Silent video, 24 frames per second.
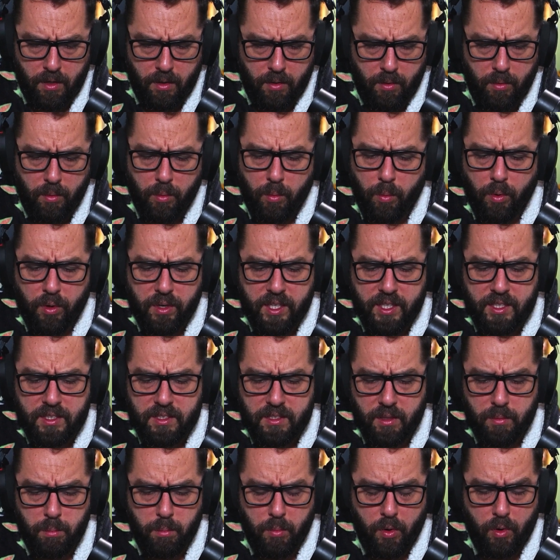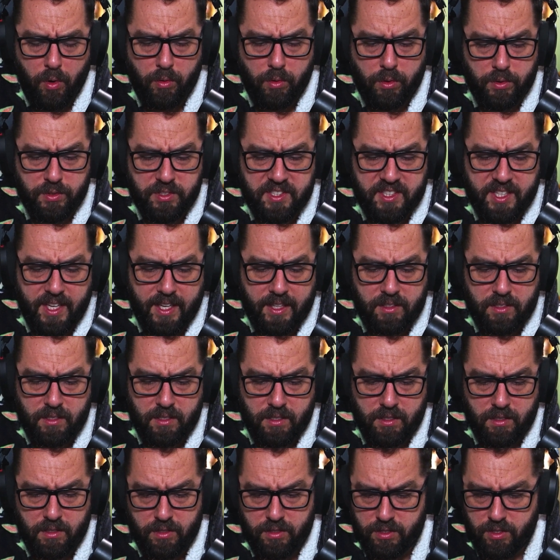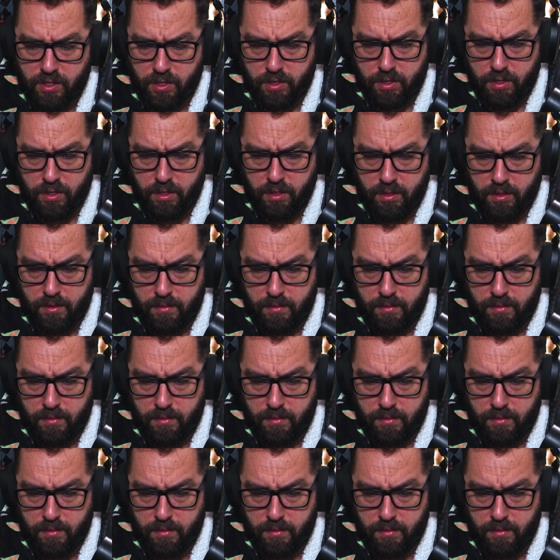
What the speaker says: "What is the moral sense, sir?"